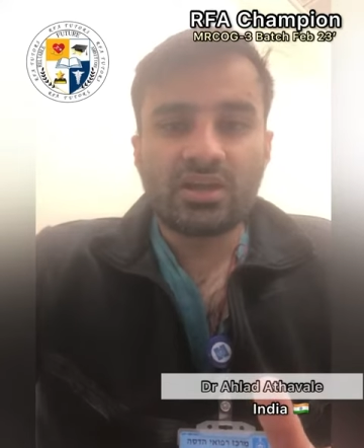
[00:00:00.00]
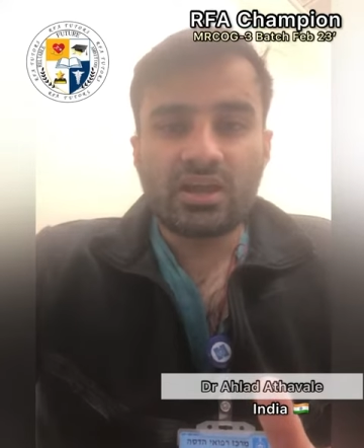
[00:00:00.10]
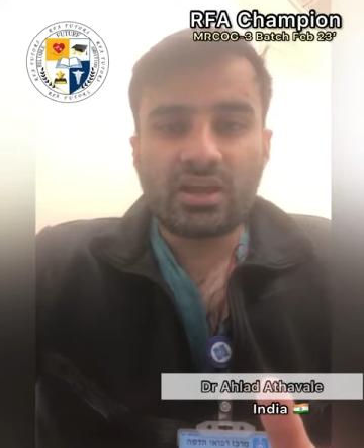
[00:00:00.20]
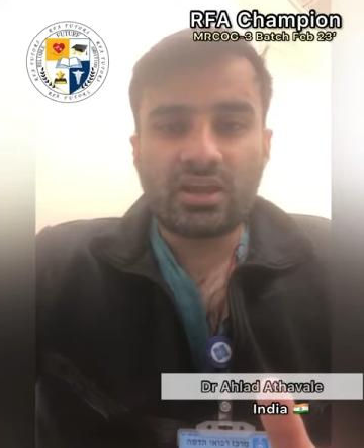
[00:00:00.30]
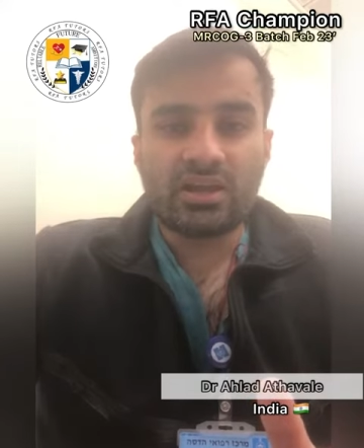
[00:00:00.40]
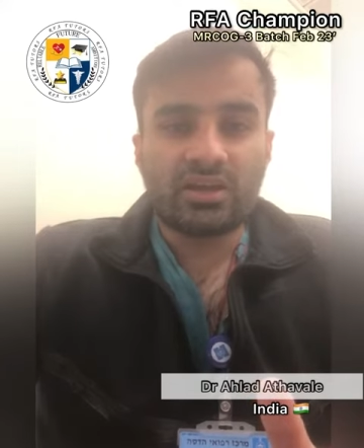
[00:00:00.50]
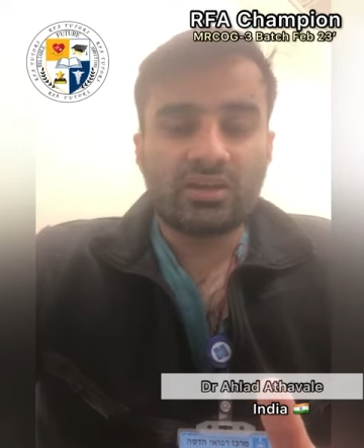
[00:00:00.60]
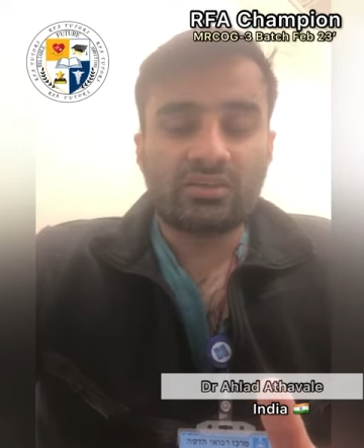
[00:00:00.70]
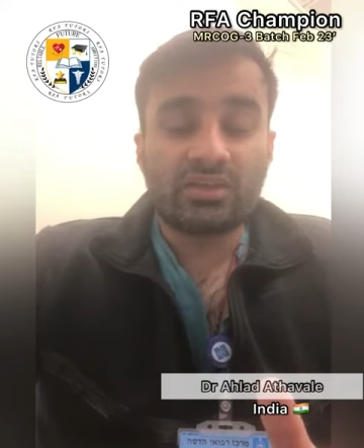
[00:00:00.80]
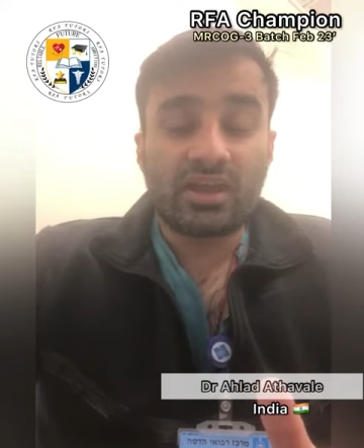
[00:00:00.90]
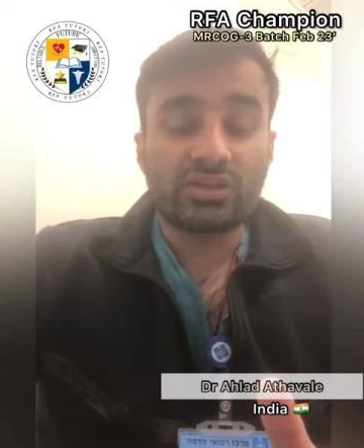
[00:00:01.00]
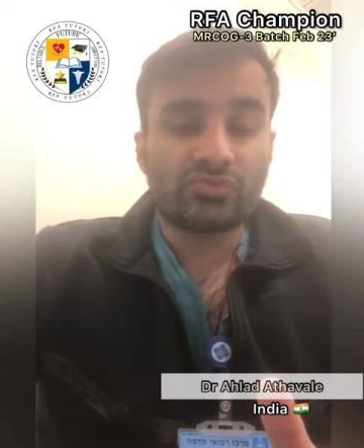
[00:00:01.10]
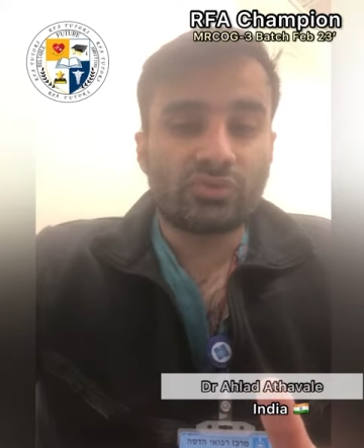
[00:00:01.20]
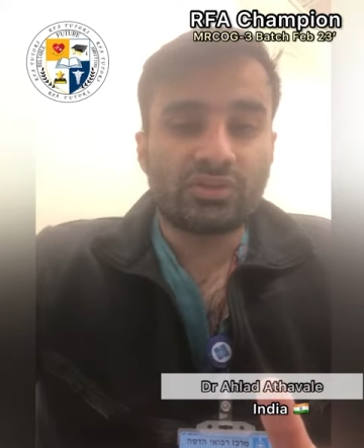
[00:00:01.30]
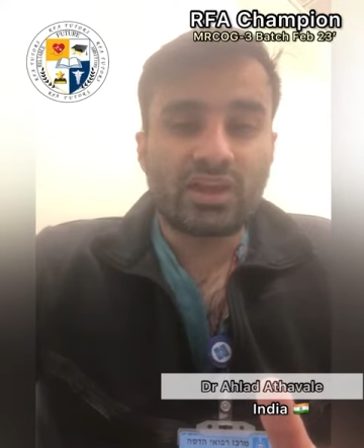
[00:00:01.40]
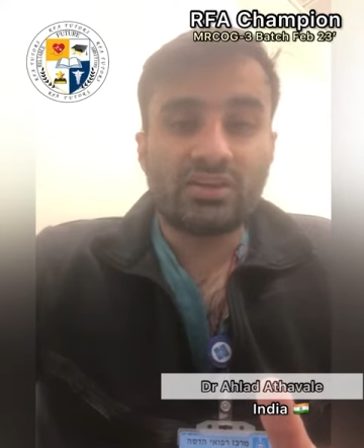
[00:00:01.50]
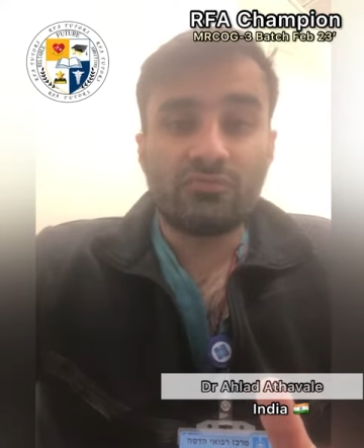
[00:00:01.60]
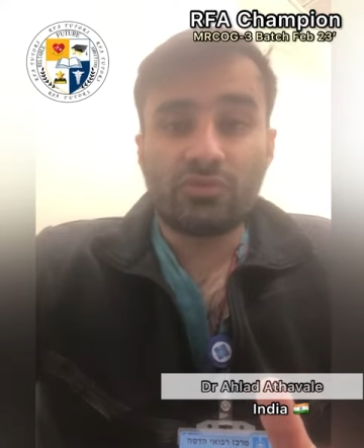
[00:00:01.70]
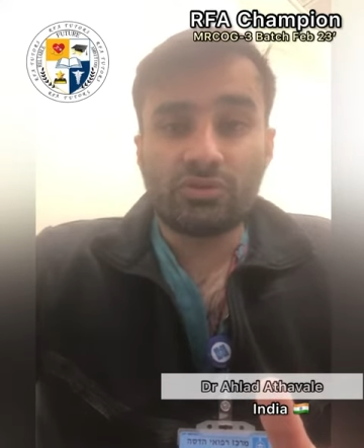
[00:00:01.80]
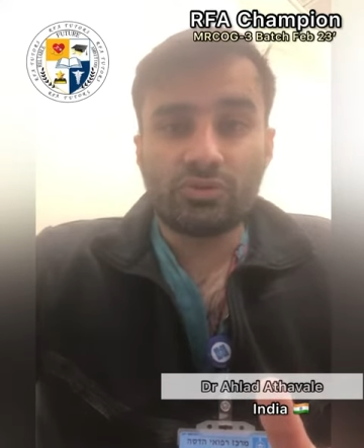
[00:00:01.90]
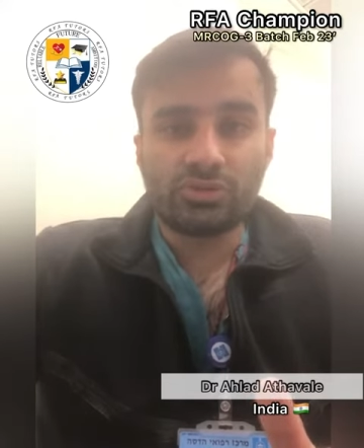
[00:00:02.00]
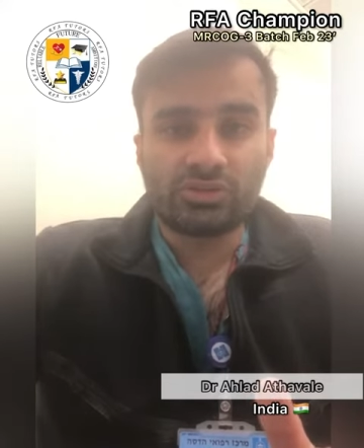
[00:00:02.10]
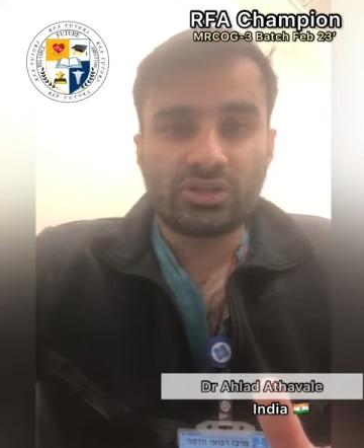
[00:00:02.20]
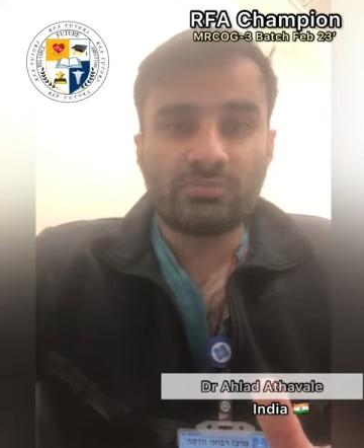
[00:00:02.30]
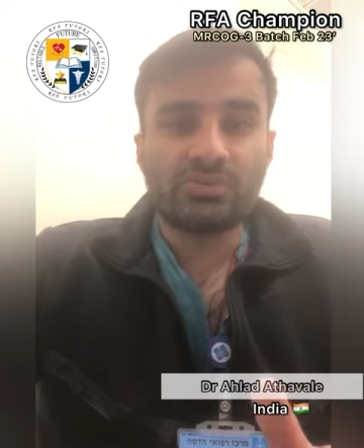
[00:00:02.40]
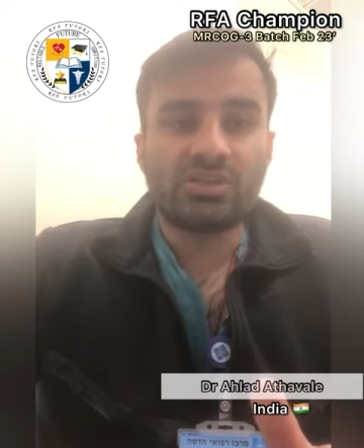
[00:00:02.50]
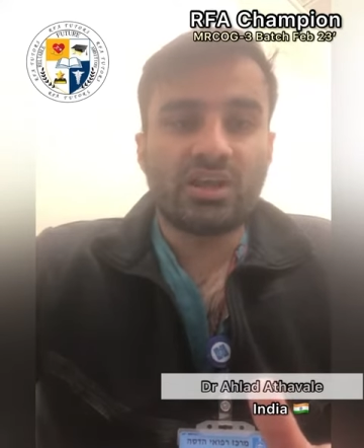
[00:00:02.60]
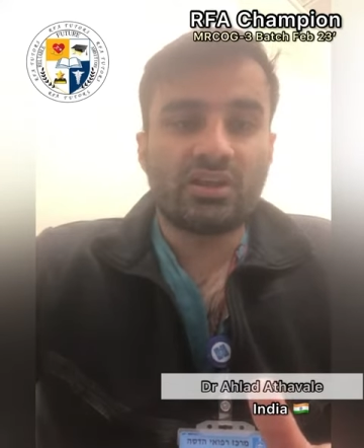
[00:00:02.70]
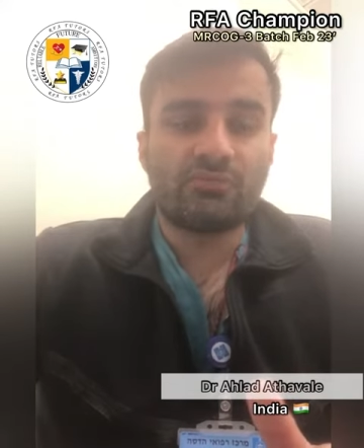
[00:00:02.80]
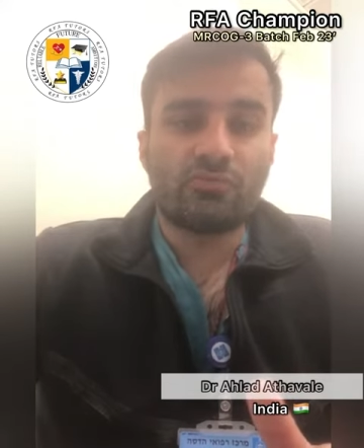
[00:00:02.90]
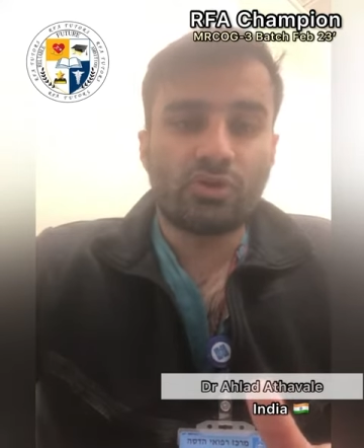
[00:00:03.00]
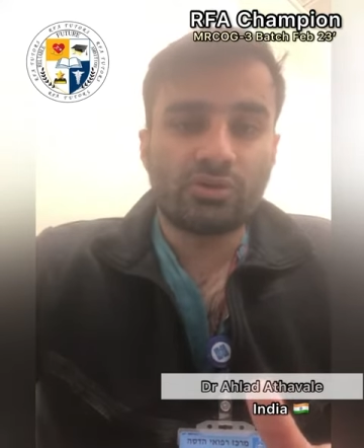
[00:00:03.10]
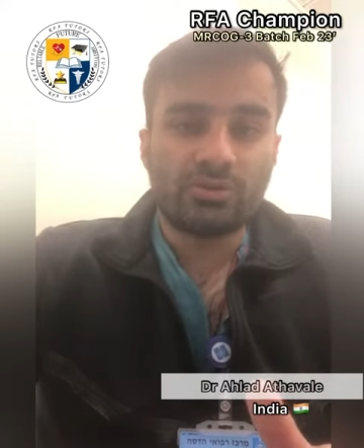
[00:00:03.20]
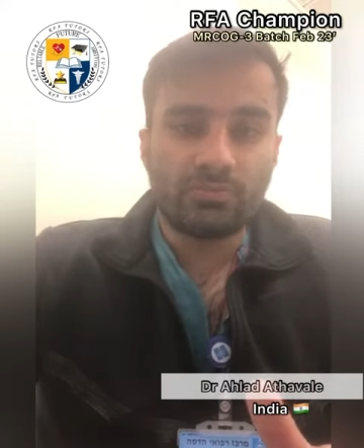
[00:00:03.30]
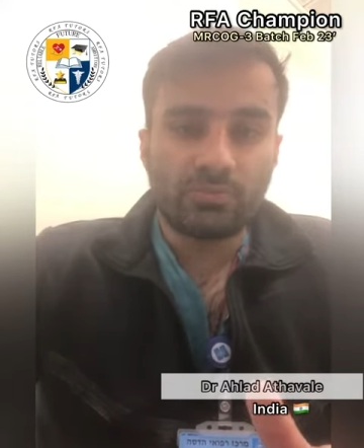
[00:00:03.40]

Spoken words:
Thanks for that, for those tips, and for